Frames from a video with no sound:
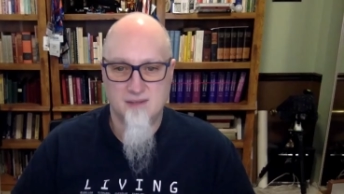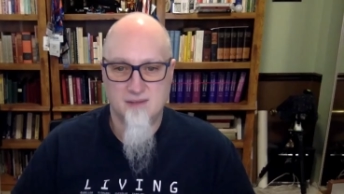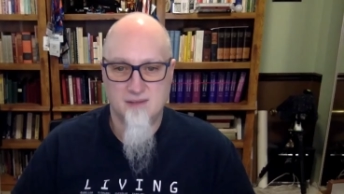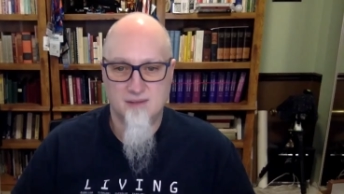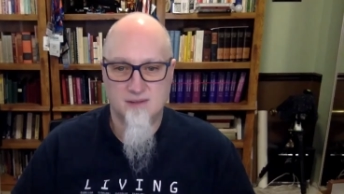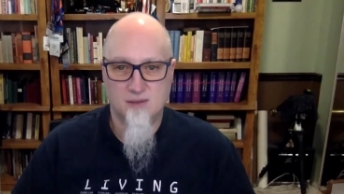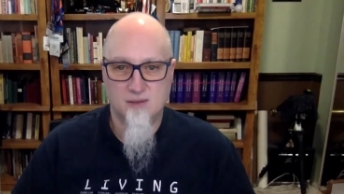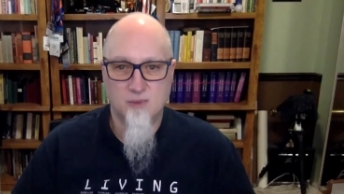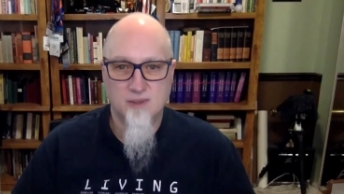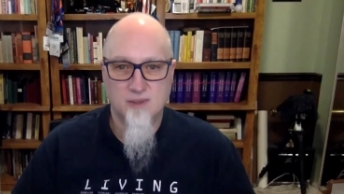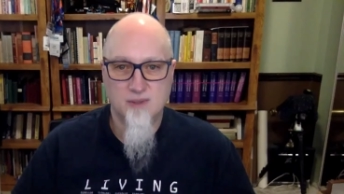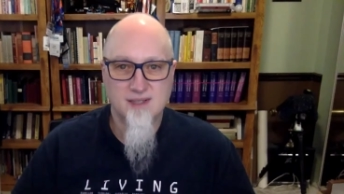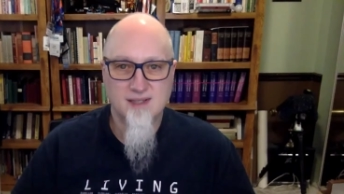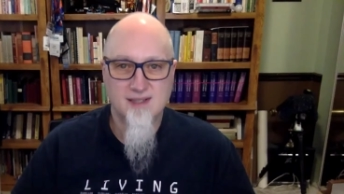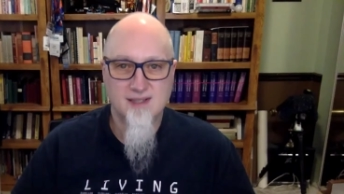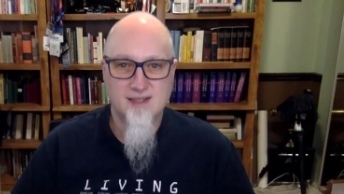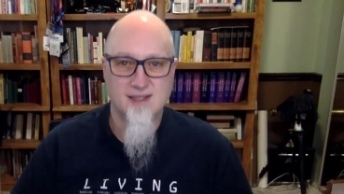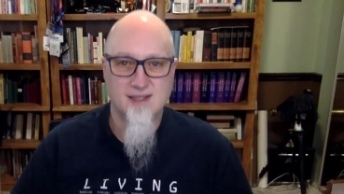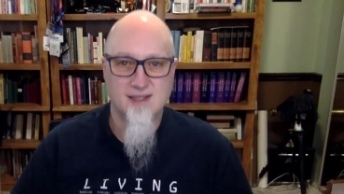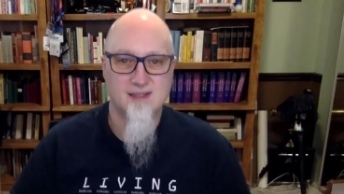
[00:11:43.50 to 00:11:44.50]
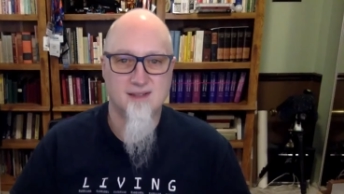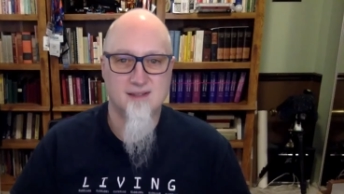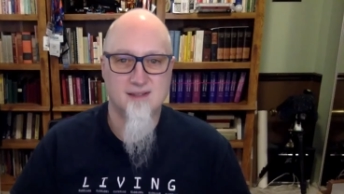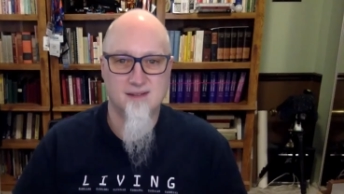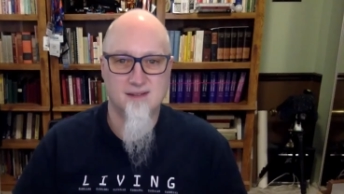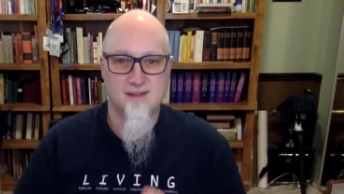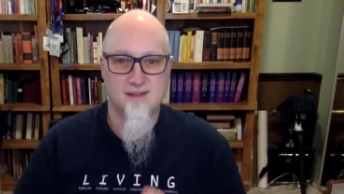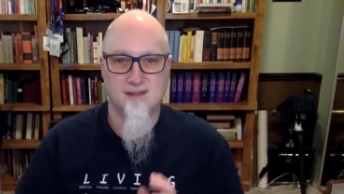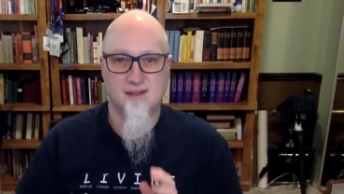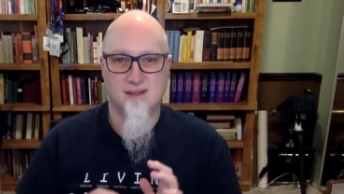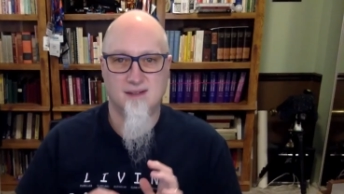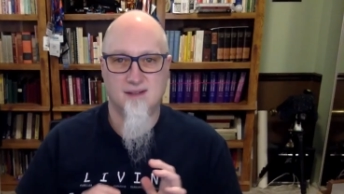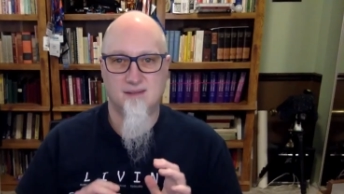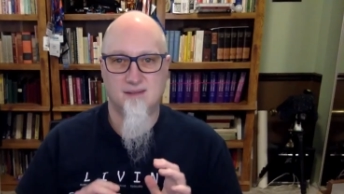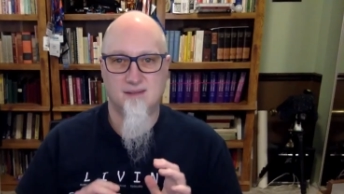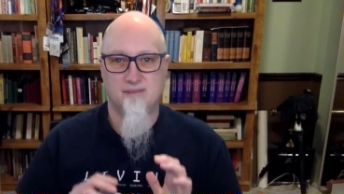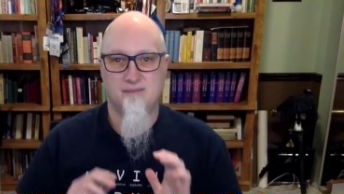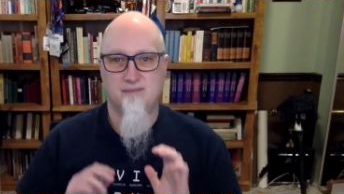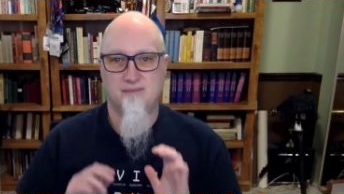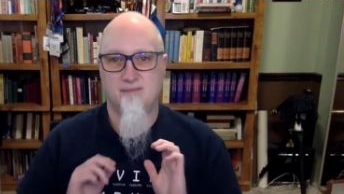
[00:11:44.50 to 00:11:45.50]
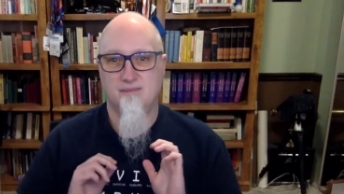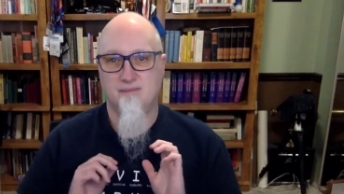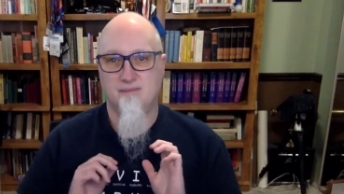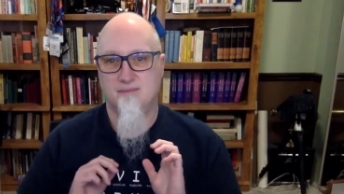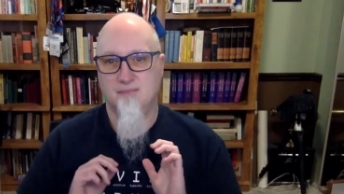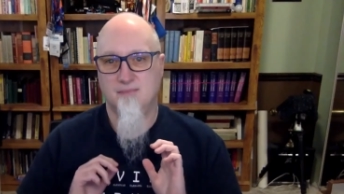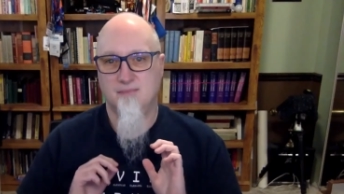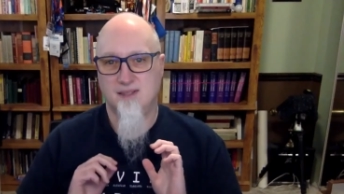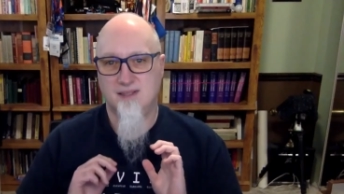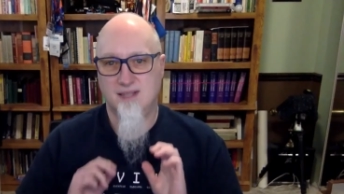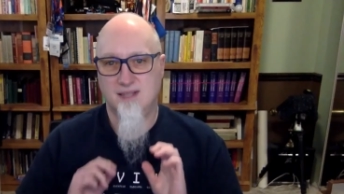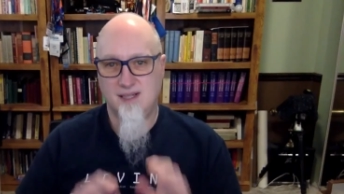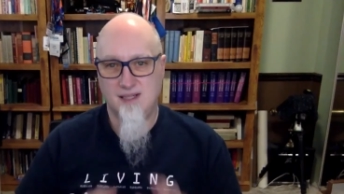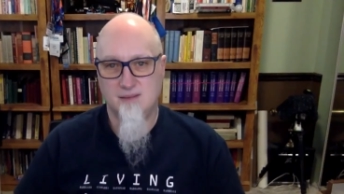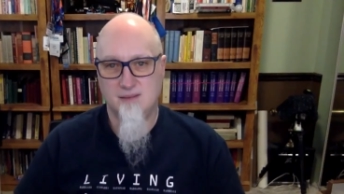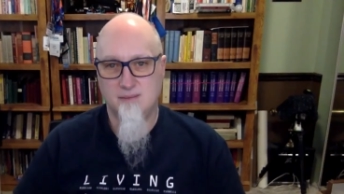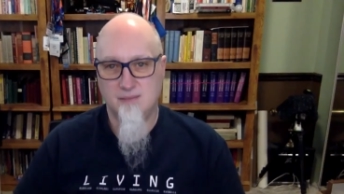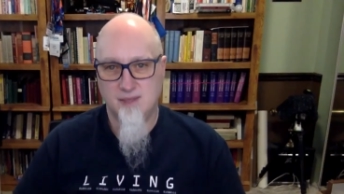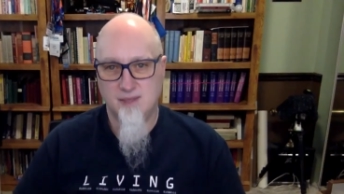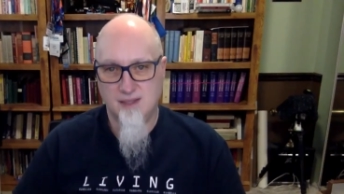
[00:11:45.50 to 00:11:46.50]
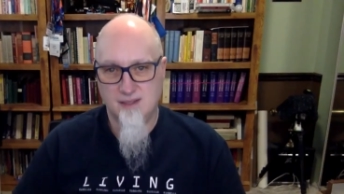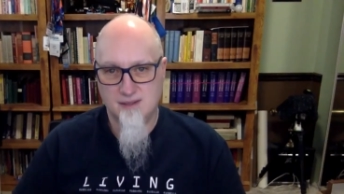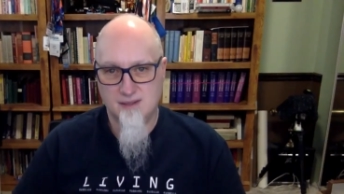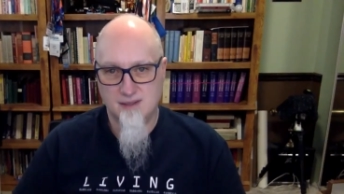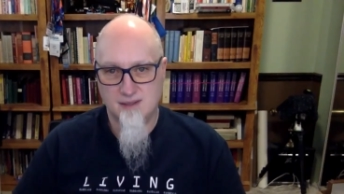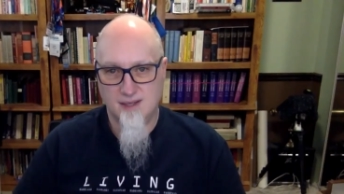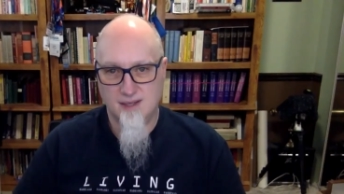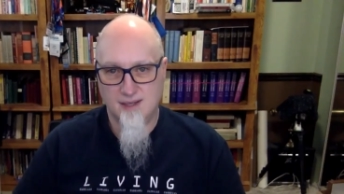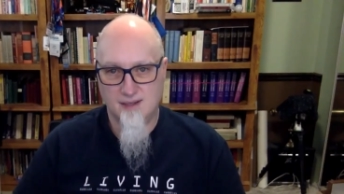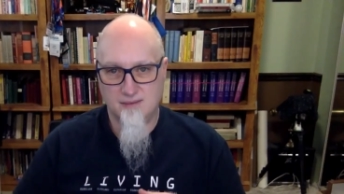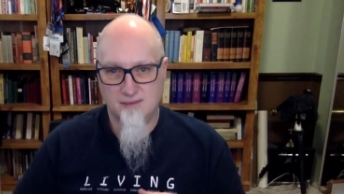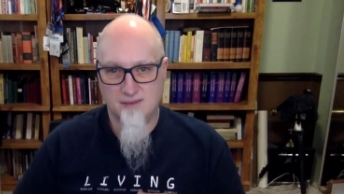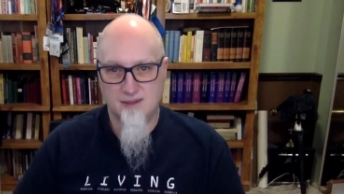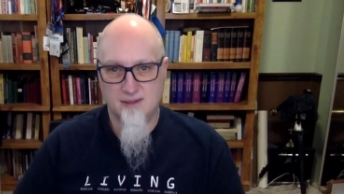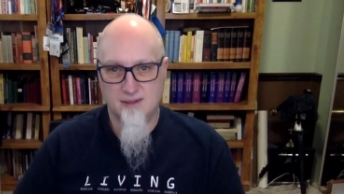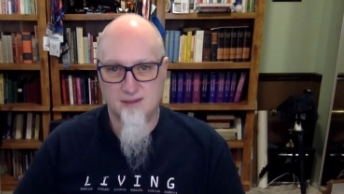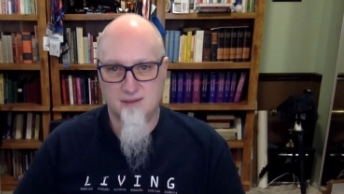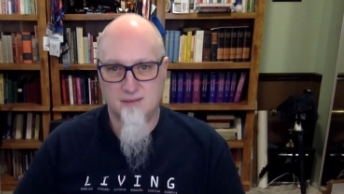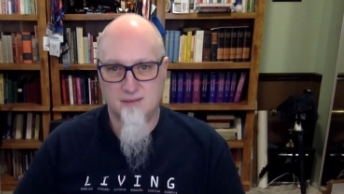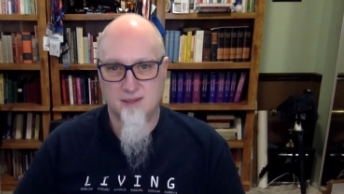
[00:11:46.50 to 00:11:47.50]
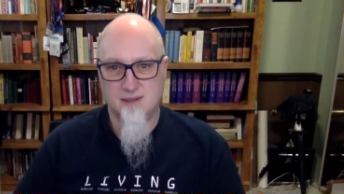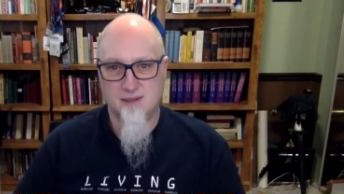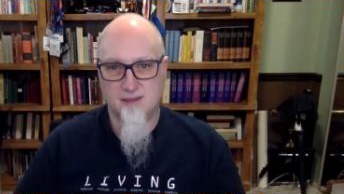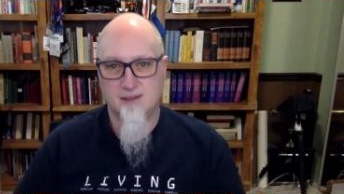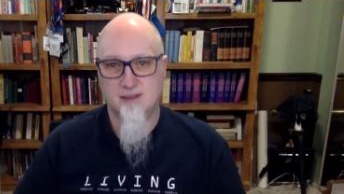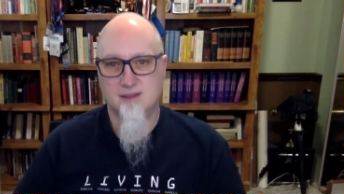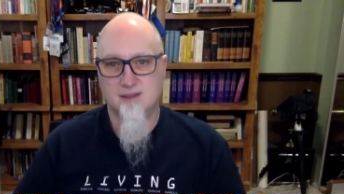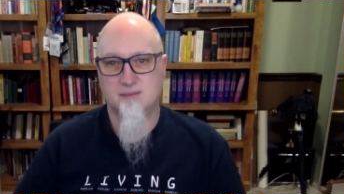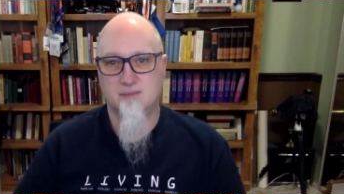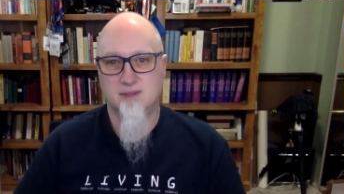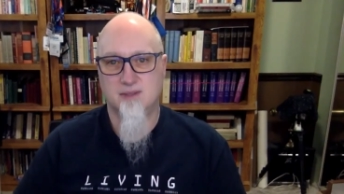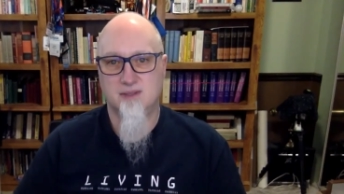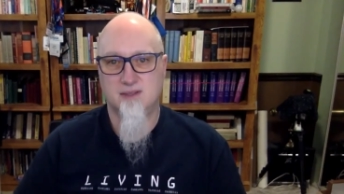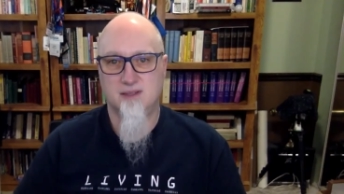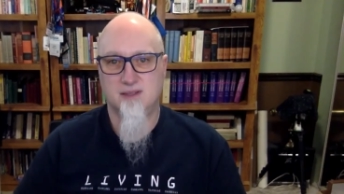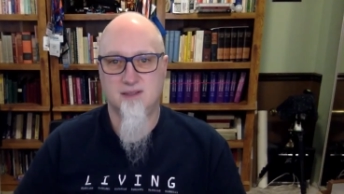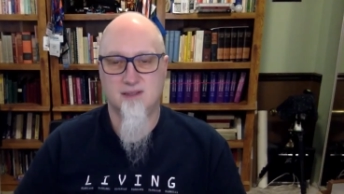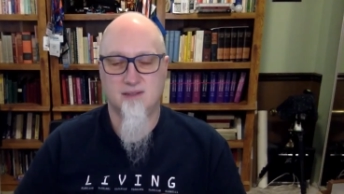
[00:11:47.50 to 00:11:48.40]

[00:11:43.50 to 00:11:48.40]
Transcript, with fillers: So once I get uh, my Tanium agent out there on my Linux machines.